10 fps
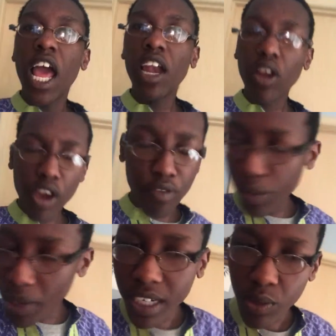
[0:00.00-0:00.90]
Hello
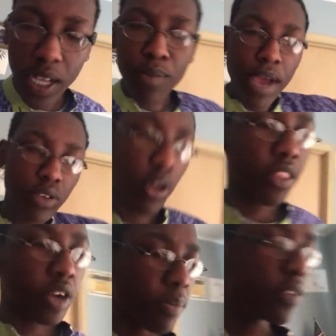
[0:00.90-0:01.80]
everyone and welcome back to
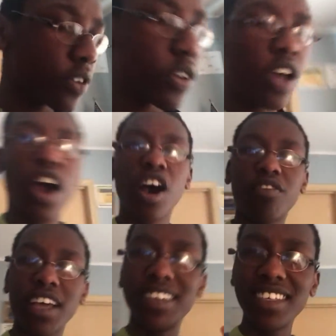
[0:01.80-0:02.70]
another episode
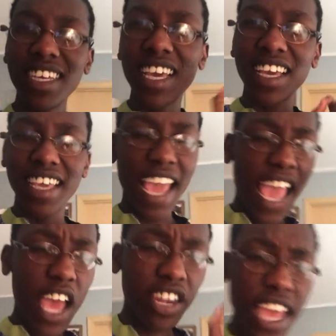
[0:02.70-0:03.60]
of
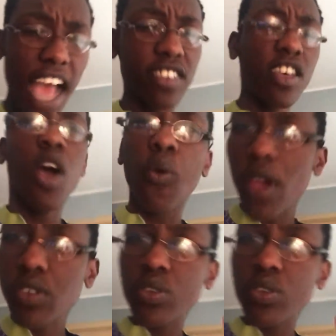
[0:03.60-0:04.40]
DK Reacts where